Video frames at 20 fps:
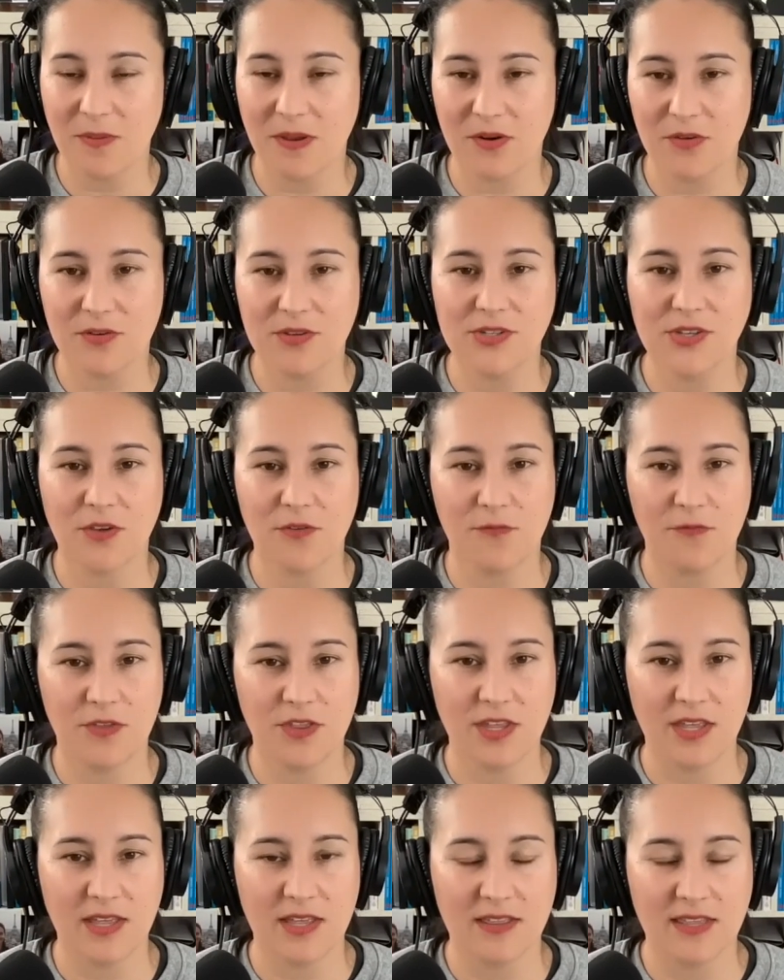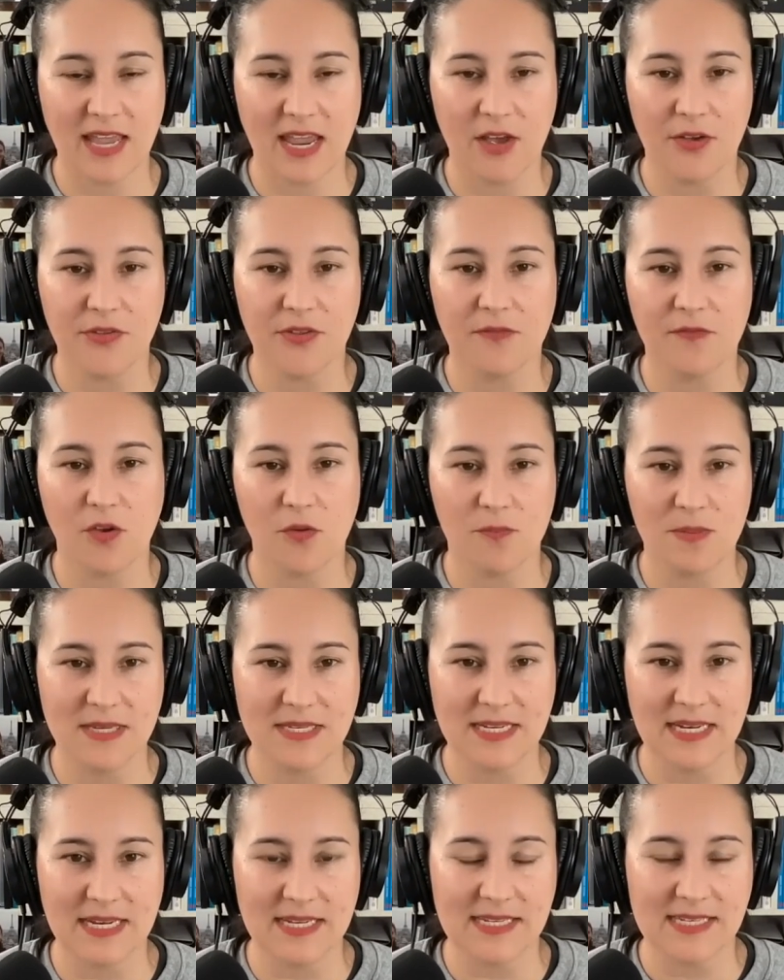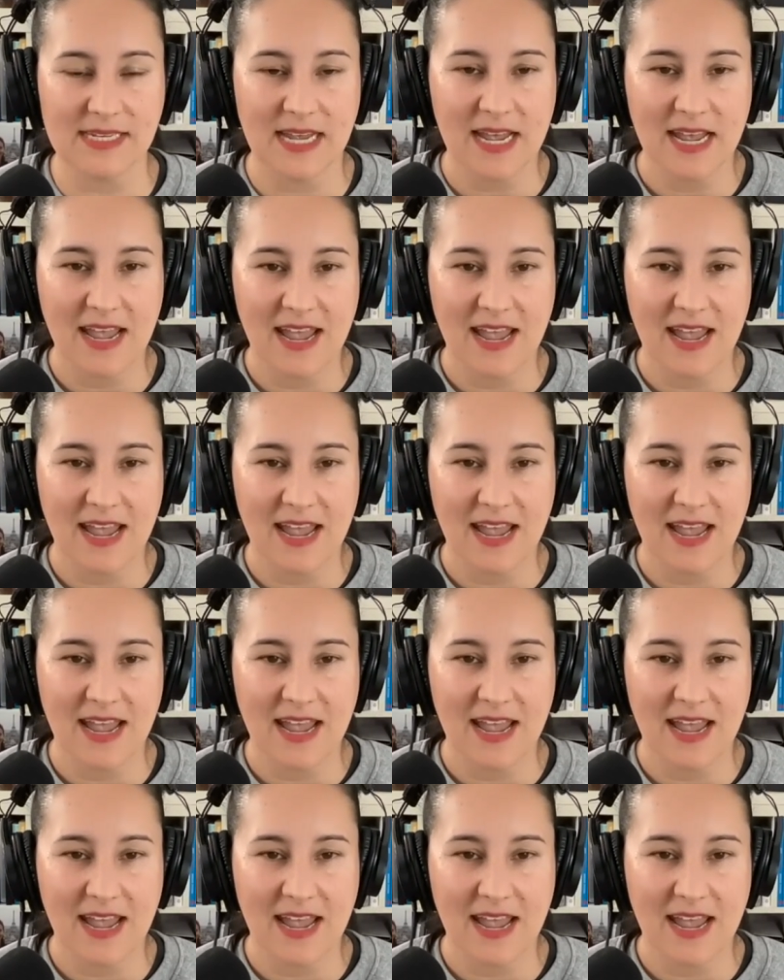but also for the health of your business.